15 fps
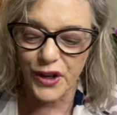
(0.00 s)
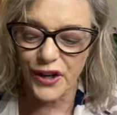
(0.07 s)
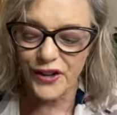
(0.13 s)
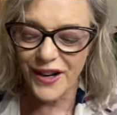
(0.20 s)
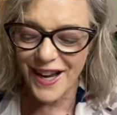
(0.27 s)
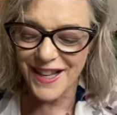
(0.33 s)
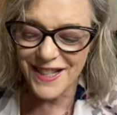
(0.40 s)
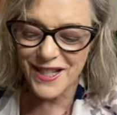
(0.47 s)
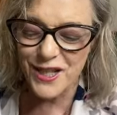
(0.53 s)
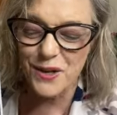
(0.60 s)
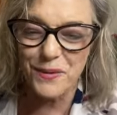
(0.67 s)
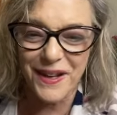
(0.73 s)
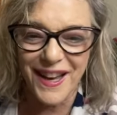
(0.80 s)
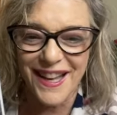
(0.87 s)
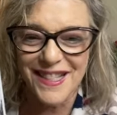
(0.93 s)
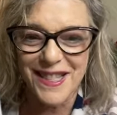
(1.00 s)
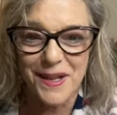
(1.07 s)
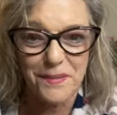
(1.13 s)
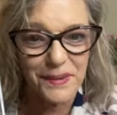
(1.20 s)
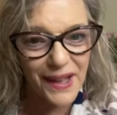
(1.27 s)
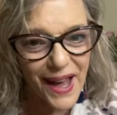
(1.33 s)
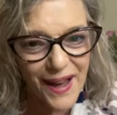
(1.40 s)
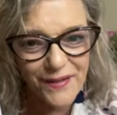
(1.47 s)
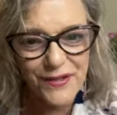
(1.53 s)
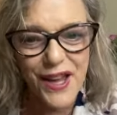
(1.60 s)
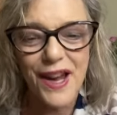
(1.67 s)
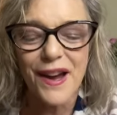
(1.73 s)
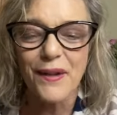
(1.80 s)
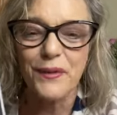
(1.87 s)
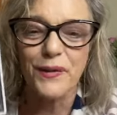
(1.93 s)
All right, so we got some love
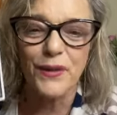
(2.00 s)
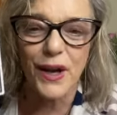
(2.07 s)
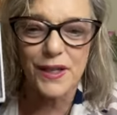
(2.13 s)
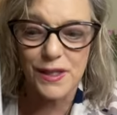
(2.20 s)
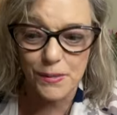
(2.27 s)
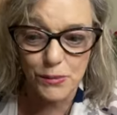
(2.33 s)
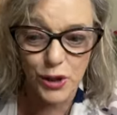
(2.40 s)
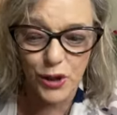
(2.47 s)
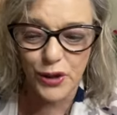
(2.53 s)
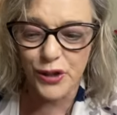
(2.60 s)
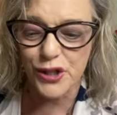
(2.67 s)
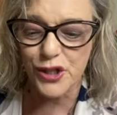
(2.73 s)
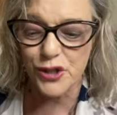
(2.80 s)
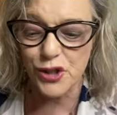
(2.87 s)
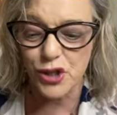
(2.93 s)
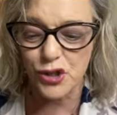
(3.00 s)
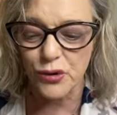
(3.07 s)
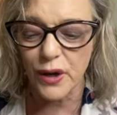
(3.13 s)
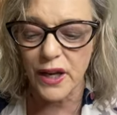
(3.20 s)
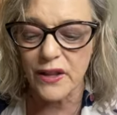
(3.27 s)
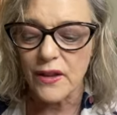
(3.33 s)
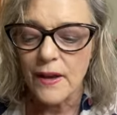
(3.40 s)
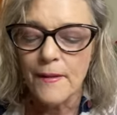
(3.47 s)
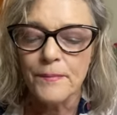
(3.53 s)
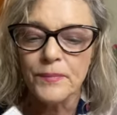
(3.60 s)
there, and we've got some courage and strength.